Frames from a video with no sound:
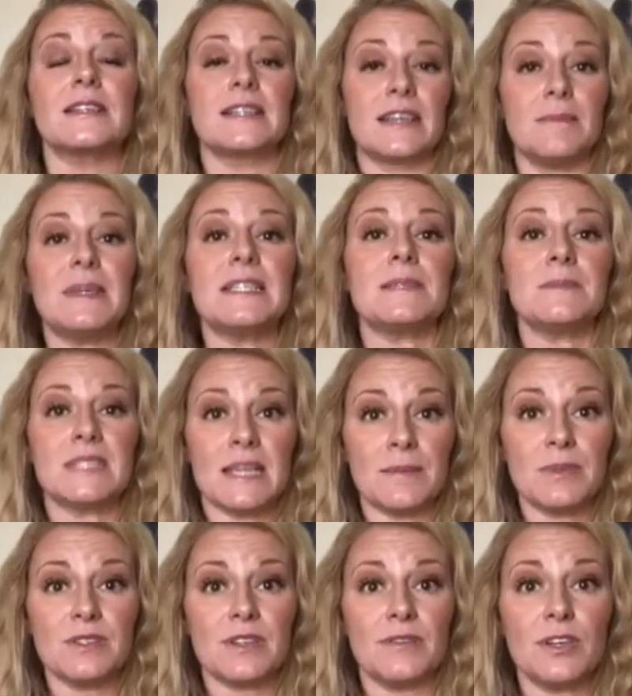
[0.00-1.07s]
give me some
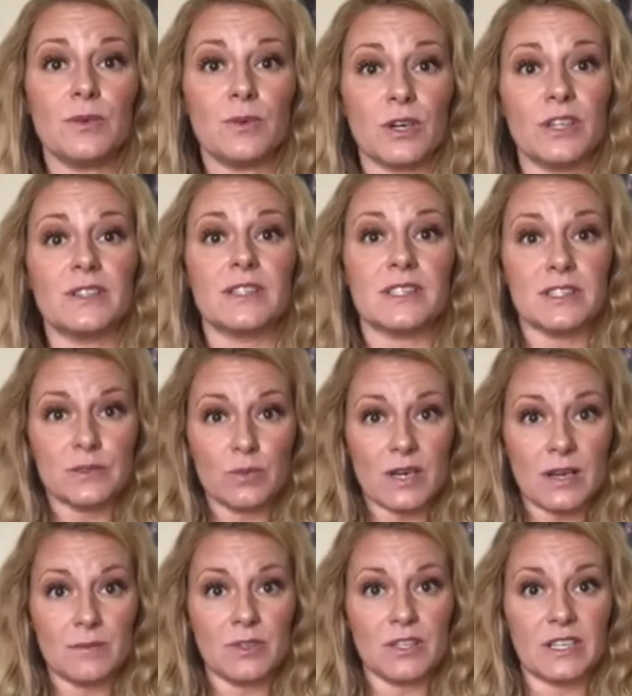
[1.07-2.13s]
samples of your work. This is what
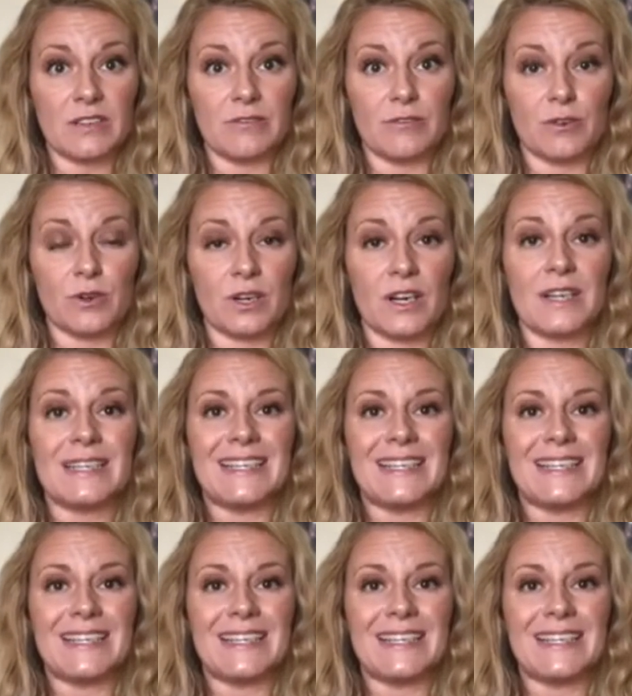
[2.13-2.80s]
I'm looking for.